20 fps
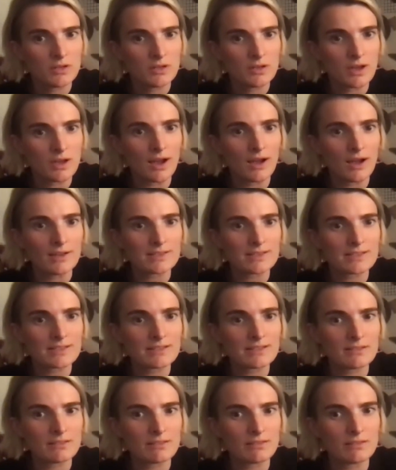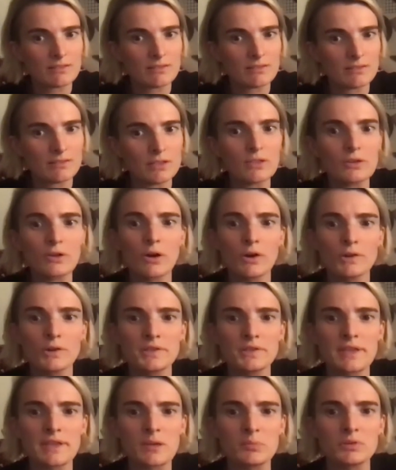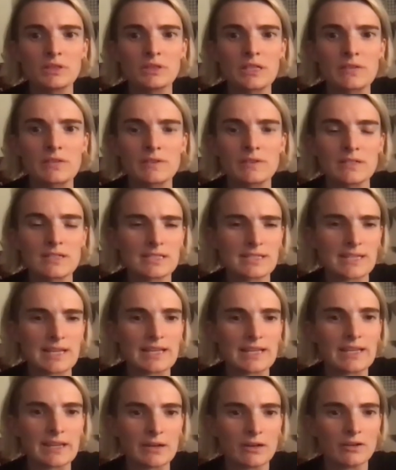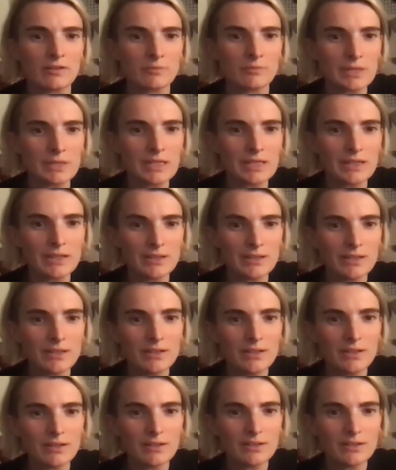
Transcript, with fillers: ask the God that they believe in to take care of me. Yeah,